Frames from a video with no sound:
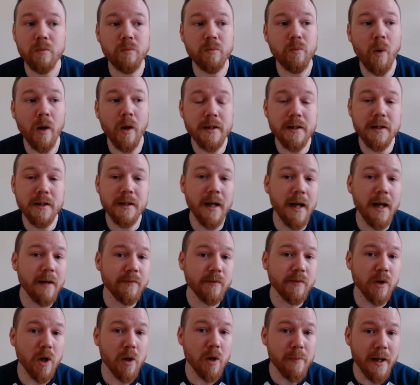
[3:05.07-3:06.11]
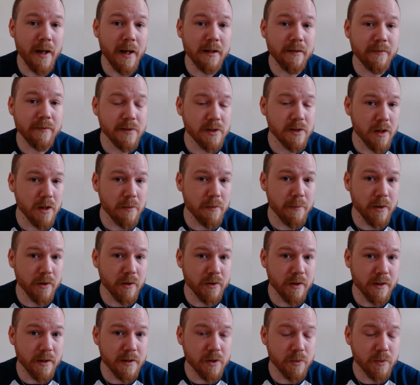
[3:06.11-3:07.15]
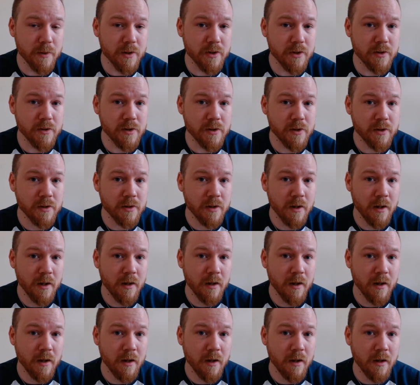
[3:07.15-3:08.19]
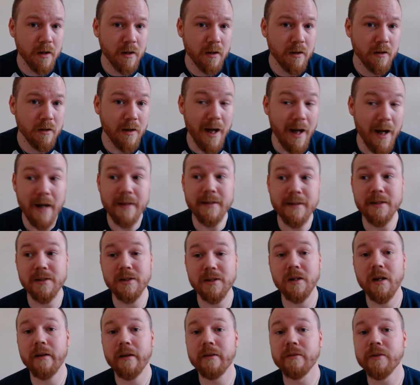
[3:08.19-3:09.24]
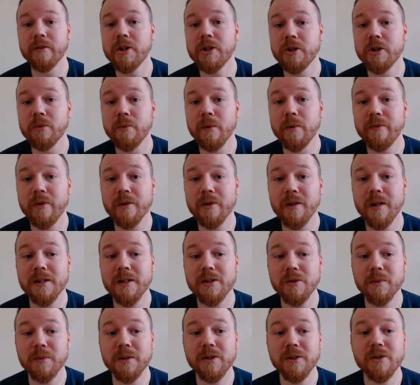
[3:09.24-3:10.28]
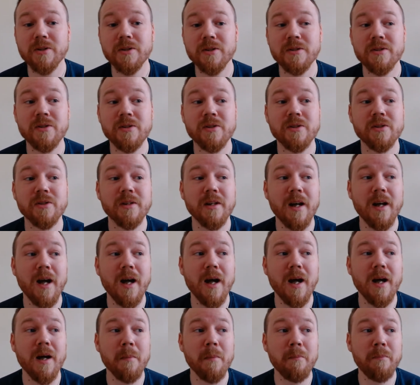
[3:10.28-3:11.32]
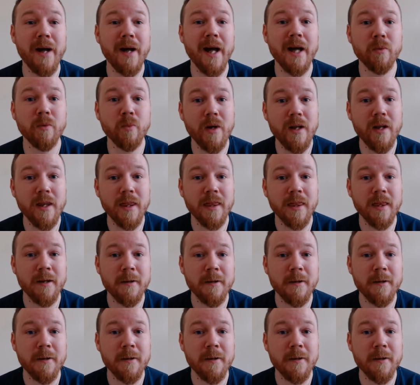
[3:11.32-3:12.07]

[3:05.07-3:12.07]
Why did they have to go back if it's going to be online tuitions? And there's another issue with online tuitions, bandwidth.